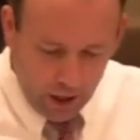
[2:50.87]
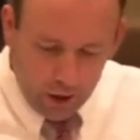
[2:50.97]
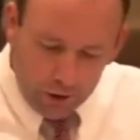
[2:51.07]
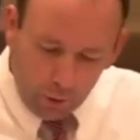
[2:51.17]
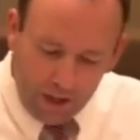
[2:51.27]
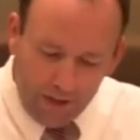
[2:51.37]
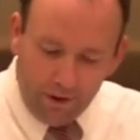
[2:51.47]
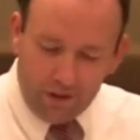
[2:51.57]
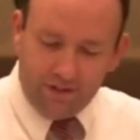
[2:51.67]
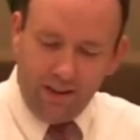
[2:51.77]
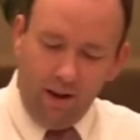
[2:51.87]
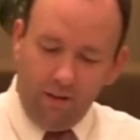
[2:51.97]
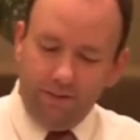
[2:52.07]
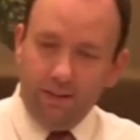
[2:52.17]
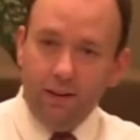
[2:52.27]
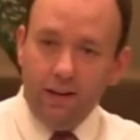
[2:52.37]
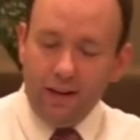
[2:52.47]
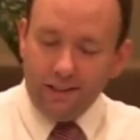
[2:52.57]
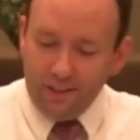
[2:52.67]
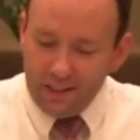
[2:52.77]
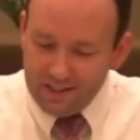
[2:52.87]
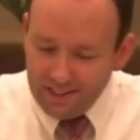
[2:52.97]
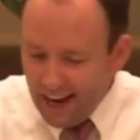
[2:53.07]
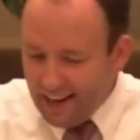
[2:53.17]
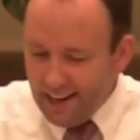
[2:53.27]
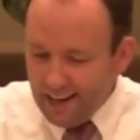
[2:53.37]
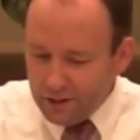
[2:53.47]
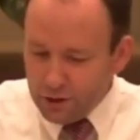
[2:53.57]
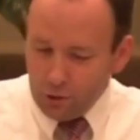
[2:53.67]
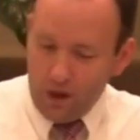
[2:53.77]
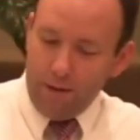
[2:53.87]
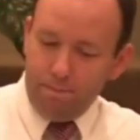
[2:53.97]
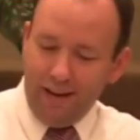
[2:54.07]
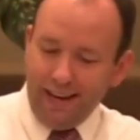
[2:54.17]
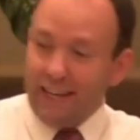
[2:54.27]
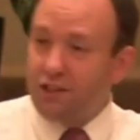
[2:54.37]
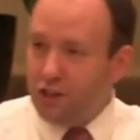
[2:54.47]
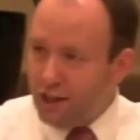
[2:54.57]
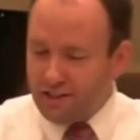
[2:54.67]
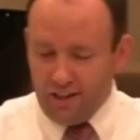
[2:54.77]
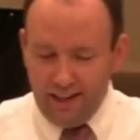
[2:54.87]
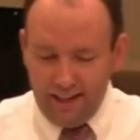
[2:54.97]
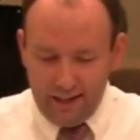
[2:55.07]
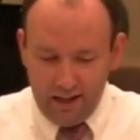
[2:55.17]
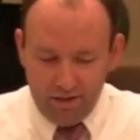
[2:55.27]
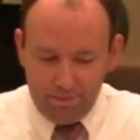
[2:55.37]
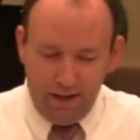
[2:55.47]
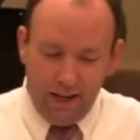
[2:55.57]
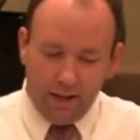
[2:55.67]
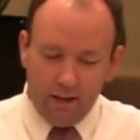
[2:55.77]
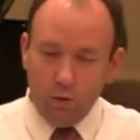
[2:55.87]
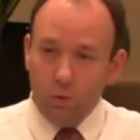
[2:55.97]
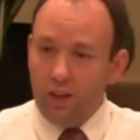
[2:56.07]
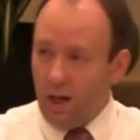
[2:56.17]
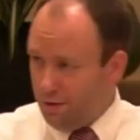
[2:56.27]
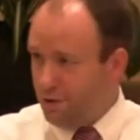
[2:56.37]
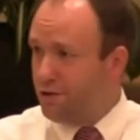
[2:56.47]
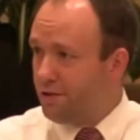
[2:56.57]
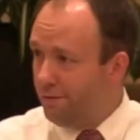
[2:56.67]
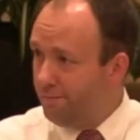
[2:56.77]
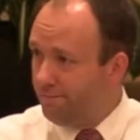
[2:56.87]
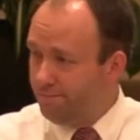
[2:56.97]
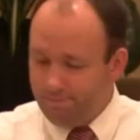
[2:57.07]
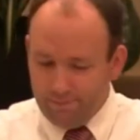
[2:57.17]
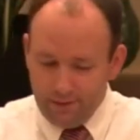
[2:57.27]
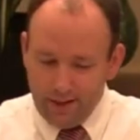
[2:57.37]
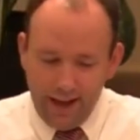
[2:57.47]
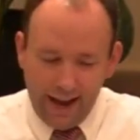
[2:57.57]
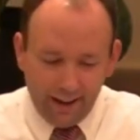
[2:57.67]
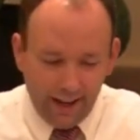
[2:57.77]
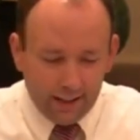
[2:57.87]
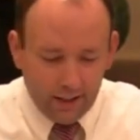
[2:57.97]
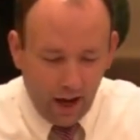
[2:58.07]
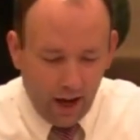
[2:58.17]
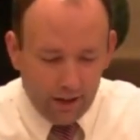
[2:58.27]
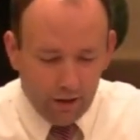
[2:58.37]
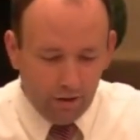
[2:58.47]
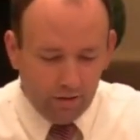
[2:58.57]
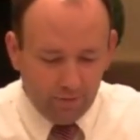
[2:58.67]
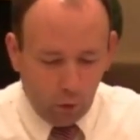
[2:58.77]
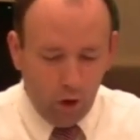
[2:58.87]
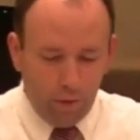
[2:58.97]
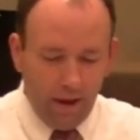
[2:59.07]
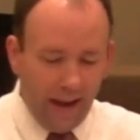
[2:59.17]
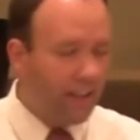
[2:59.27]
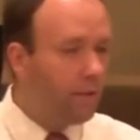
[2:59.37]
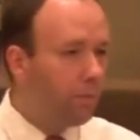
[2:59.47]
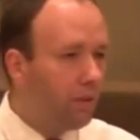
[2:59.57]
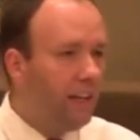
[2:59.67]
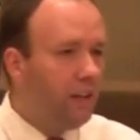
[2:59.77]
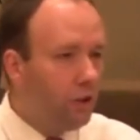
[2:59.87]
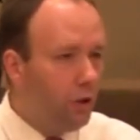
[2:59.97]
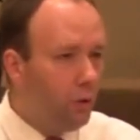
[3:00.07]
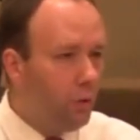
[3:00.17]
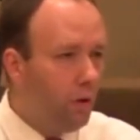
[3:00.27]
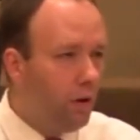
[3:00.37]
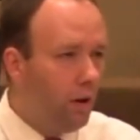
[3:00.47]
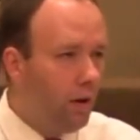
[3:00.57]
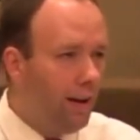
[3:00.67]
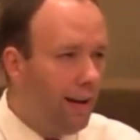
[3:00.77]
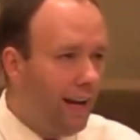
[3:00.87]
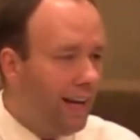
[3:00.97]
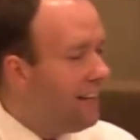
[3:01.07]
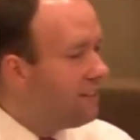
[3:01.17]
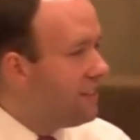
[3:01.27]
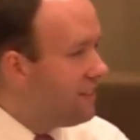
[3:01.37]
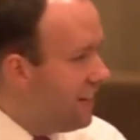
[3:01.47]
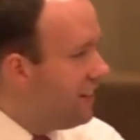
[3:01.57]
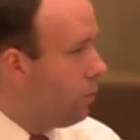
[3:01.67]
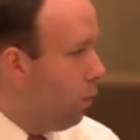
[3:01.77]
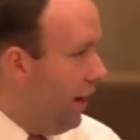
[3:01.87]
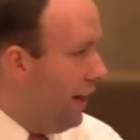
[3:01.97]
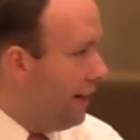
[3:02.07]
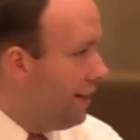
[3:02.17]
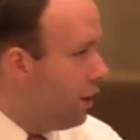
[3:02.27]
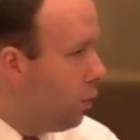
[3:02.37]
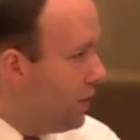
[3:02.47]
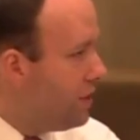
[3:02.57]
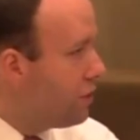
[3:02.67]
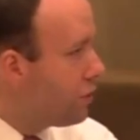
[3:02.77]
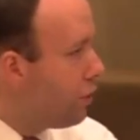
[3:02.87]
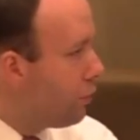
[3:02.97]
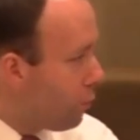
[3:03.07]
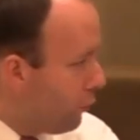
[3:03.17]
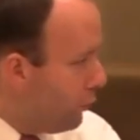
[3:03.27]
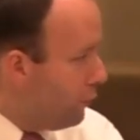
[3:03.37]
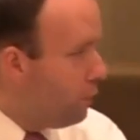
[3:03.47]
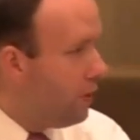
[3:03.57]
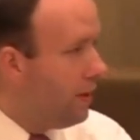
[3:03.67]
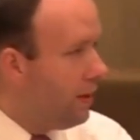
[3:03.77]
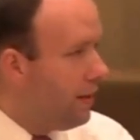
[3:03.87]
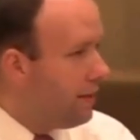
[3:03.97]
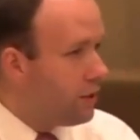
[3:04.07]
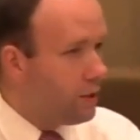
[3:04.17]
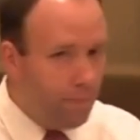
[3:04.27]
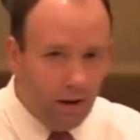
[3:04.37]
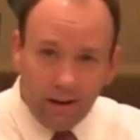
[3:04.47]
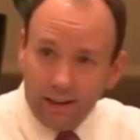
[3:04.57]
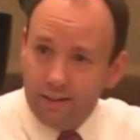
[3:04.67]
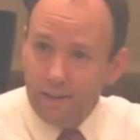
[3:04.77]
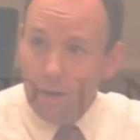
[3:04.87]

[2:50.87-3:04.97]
So give yourself to the sanding, scraping, and chiseling of being with others, and let God form and complete you in his intended way, which is through the Spirit